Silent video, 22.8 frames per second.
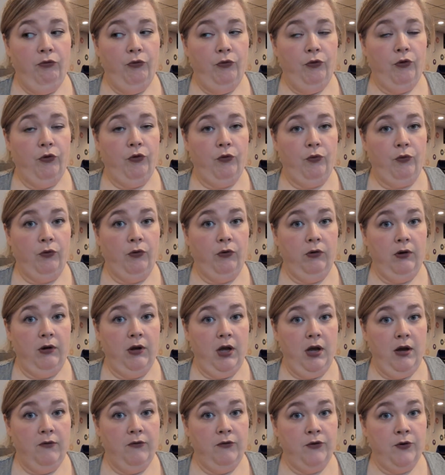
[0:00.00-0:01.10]
It's really
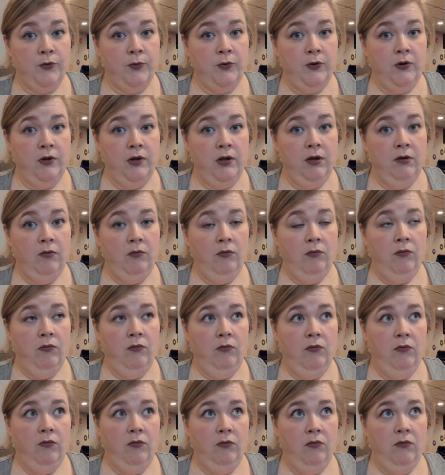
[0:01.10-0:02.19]
uncomfortable.
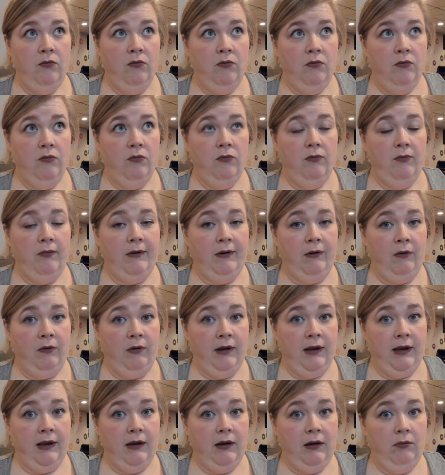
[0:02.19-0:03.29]
I don't
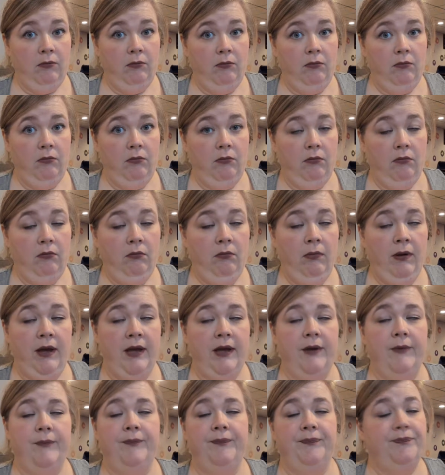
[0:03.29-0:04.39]
like it, but